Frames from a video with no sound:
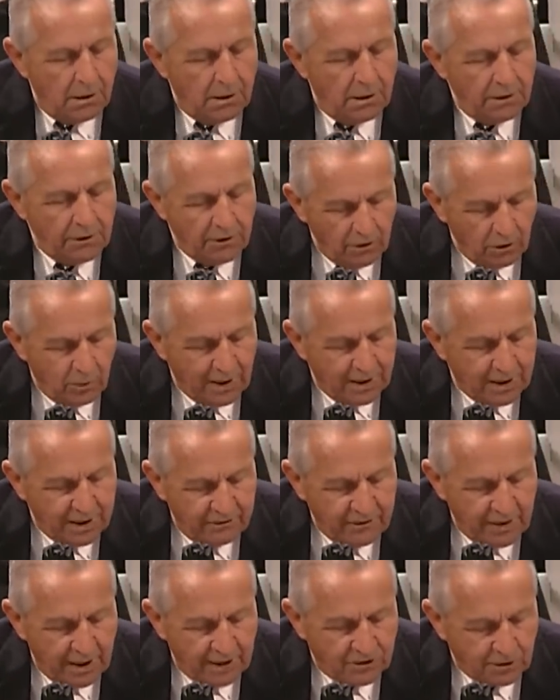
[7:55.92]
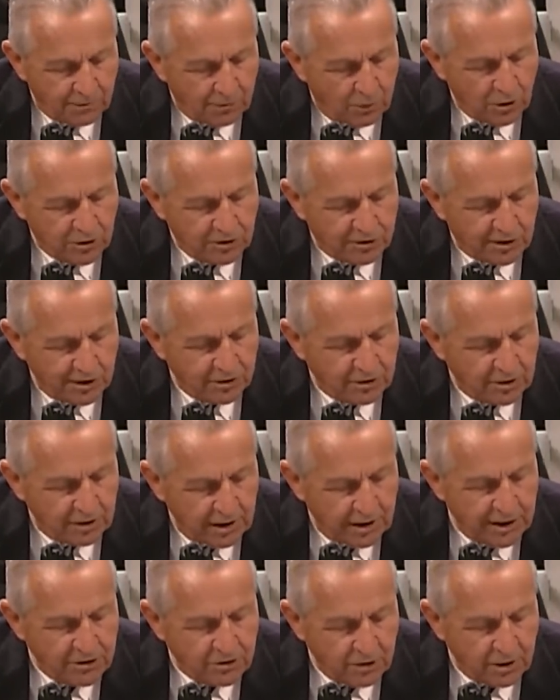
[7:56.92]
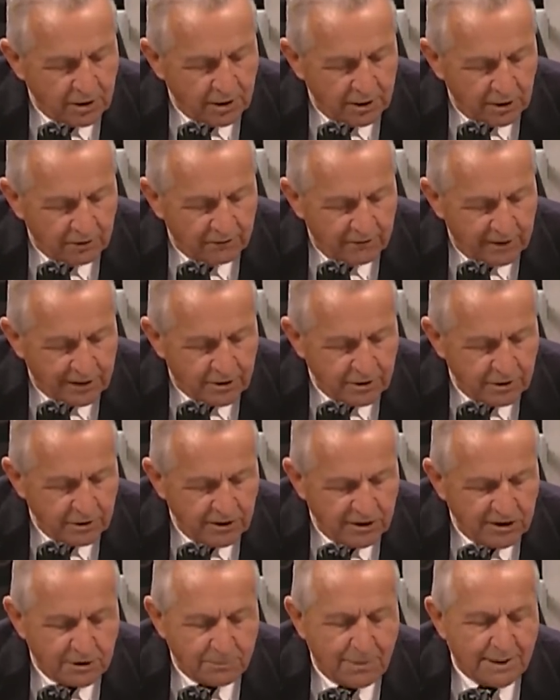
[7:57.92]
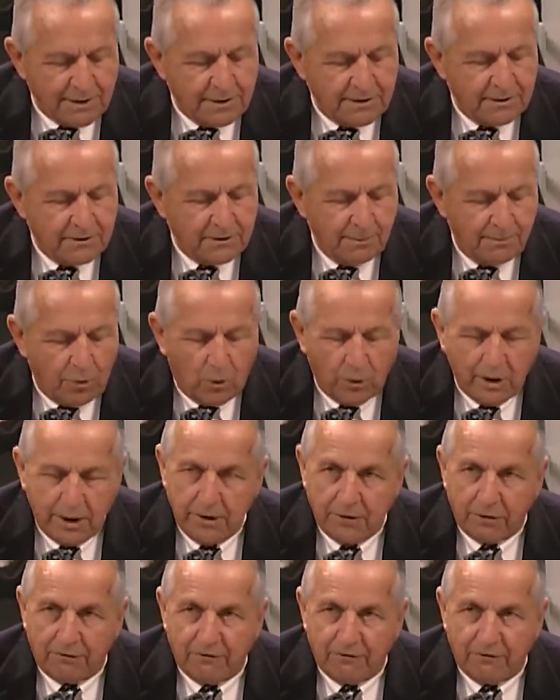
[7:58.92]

Another way the VA supports seriously injured and ill veterans is by supporting their